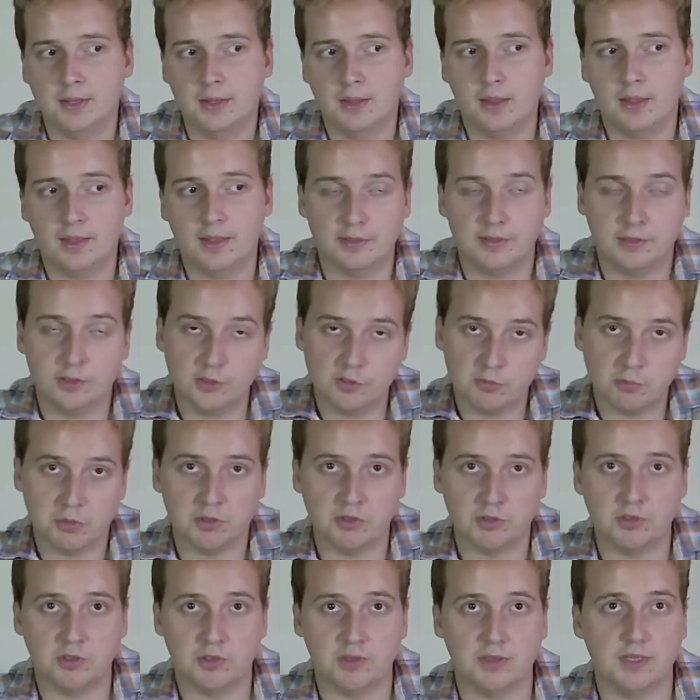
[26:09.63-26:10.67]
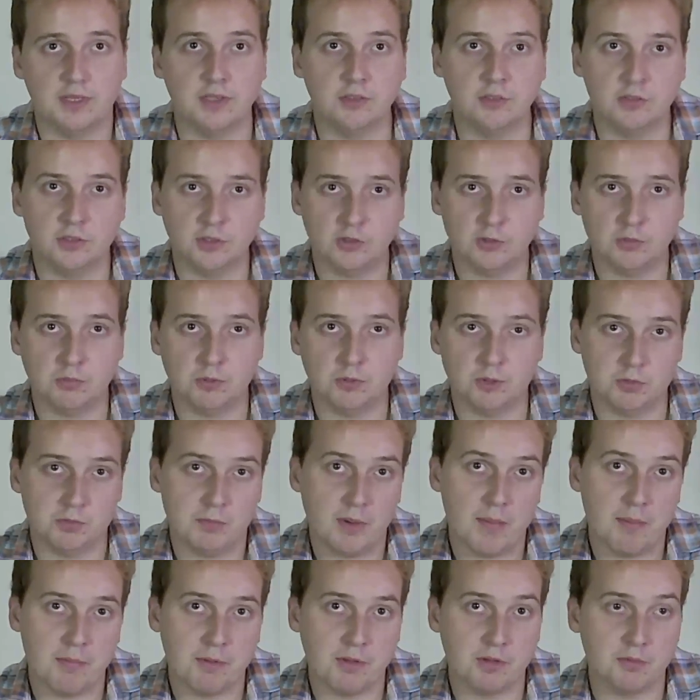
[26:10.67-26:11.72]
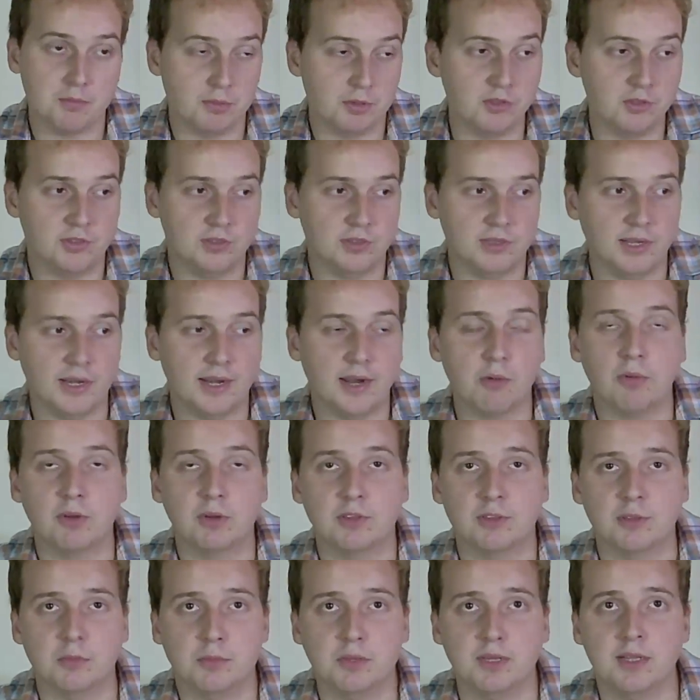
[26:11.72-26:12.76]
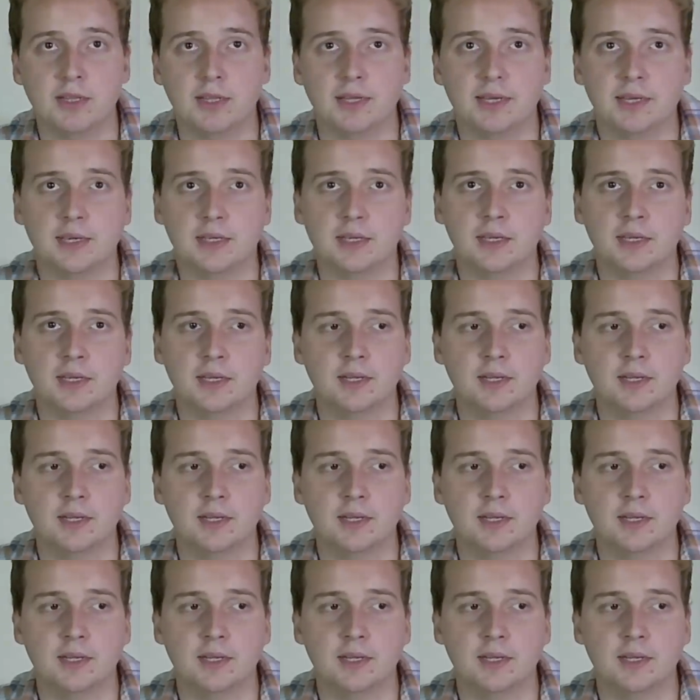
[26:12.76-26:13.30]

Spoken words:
that this person thinks, this popular person that I want to be like,